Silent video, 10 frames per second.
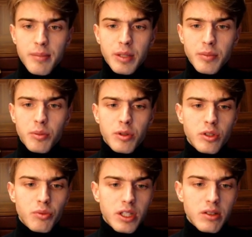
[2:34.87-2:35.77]
But my
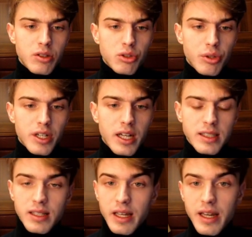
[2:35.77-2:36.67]
opponent went short
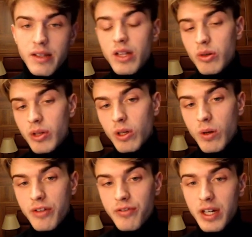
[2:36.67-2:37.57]
castle, and now I go
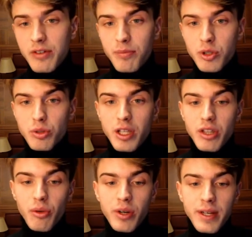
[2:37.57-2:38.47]
a5, bishop
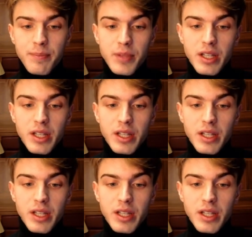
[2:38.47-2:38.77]
e3,